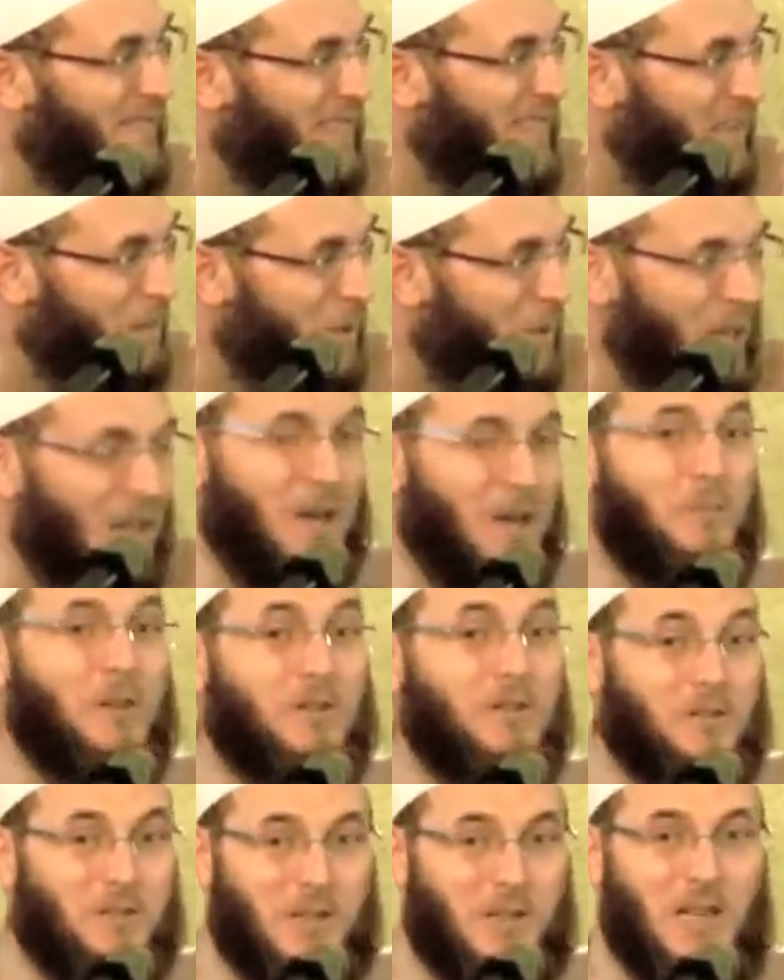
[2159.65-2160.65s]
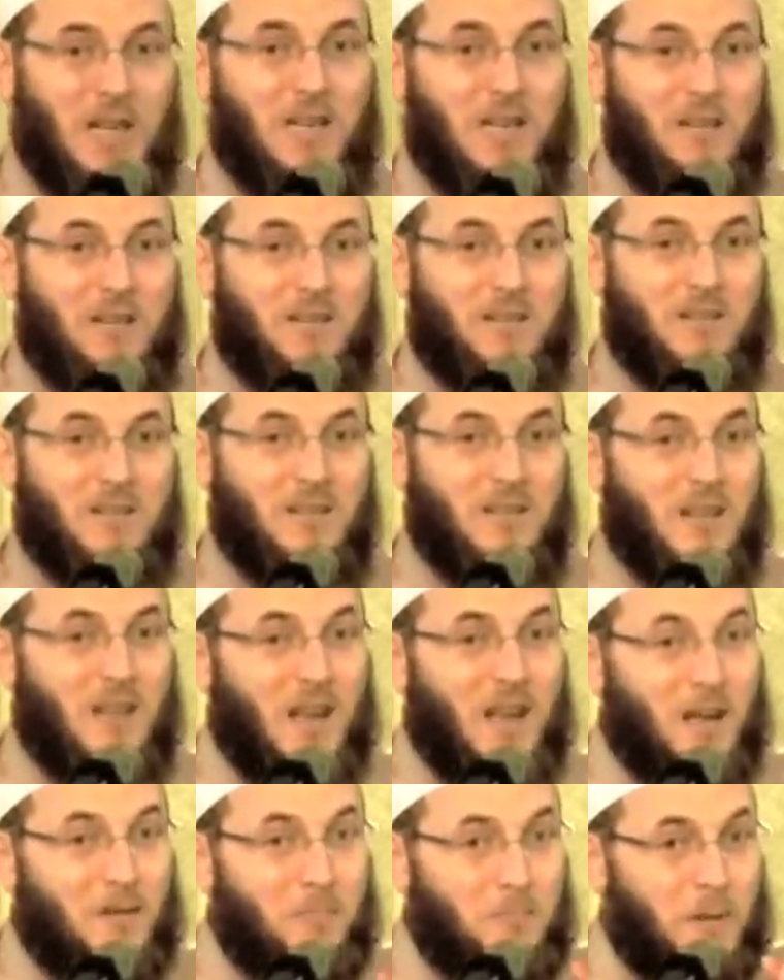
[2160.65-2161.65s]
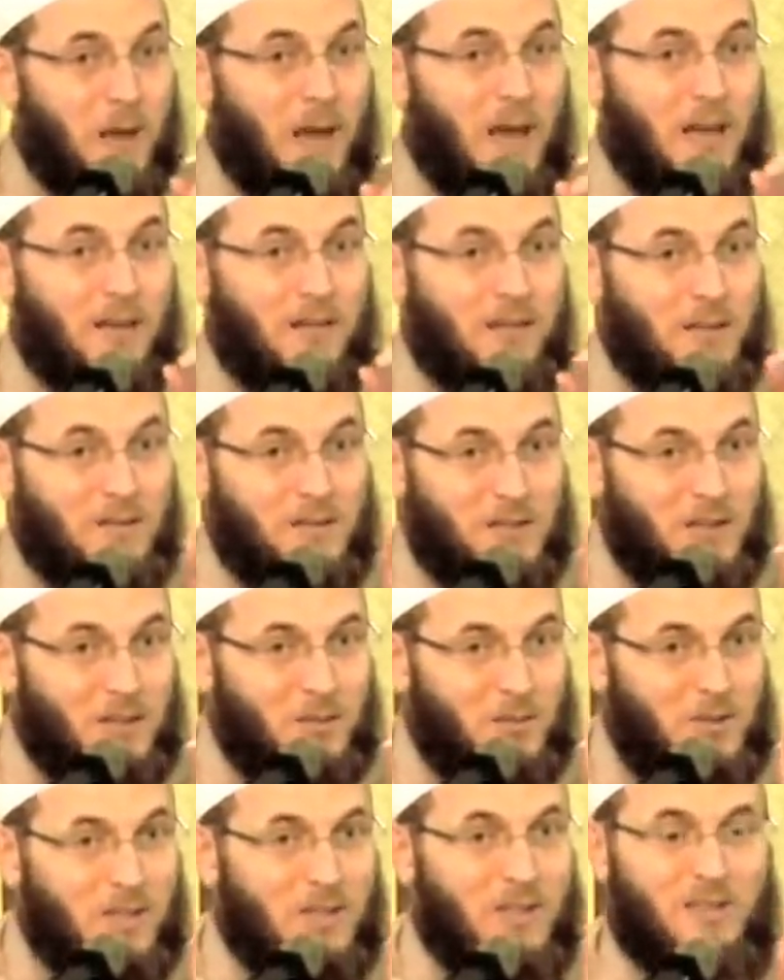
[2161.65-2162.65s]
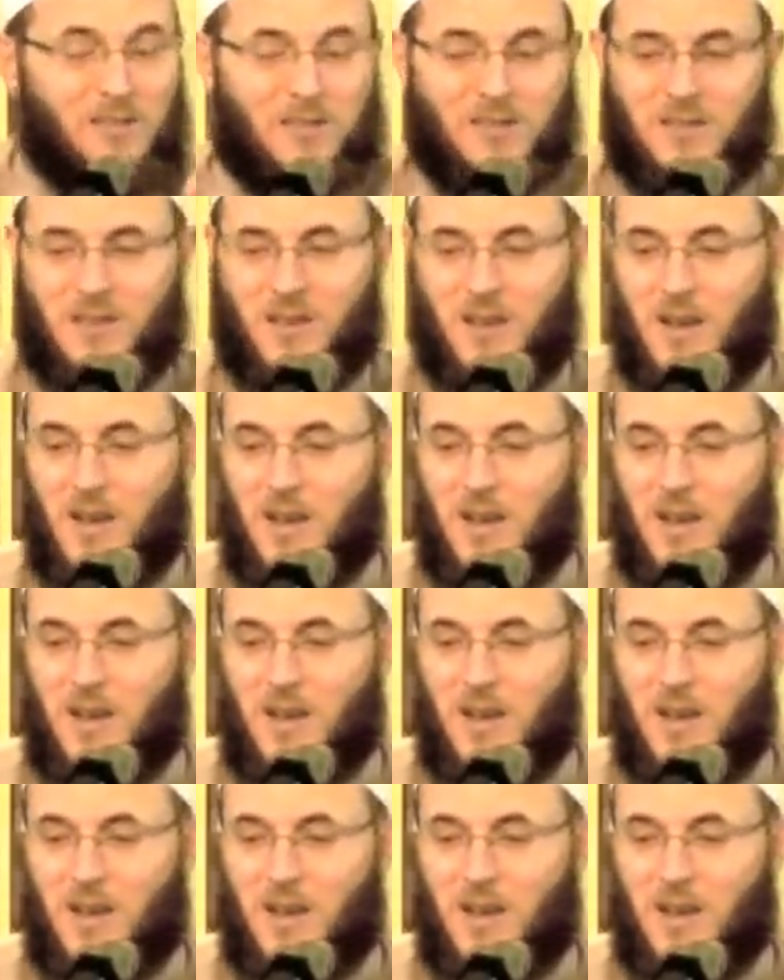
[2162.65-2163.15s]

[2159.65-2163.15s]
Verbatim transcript: the baby trees, and pay attention to this.